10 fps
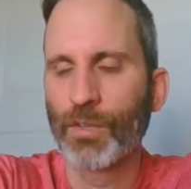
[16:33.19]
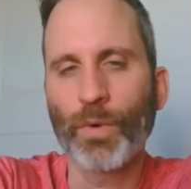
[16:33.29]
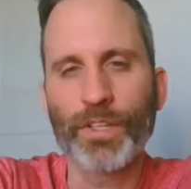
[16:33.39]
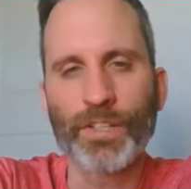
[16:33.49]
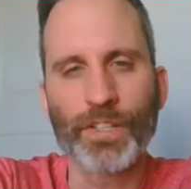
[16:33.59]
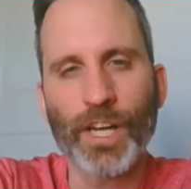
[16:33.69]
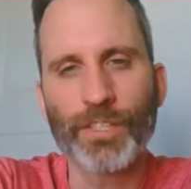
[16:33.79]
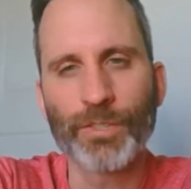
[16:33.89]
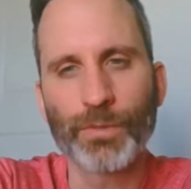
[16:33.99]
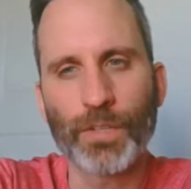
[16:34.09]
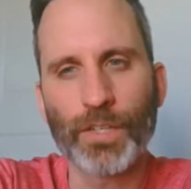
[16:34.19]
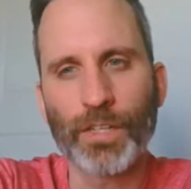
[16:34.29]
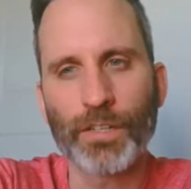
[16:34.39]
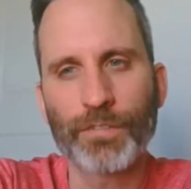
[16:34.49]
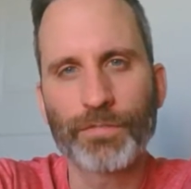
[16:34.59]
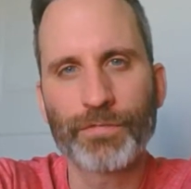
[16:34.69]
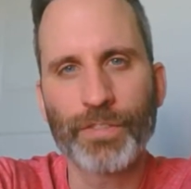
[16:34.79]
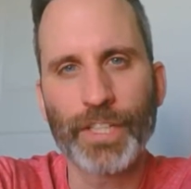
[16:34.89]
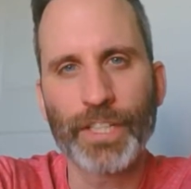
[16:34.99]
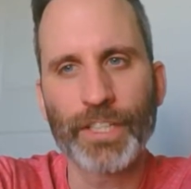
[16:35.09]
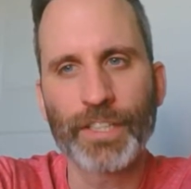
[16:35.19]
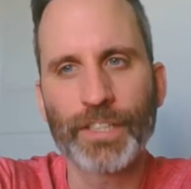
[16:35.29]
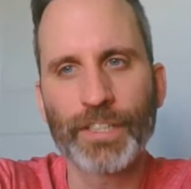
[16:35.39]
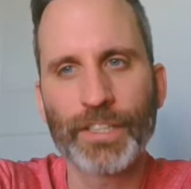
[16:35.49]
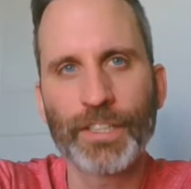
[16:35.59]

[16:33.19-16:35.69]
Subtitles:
whether or not you are fitting,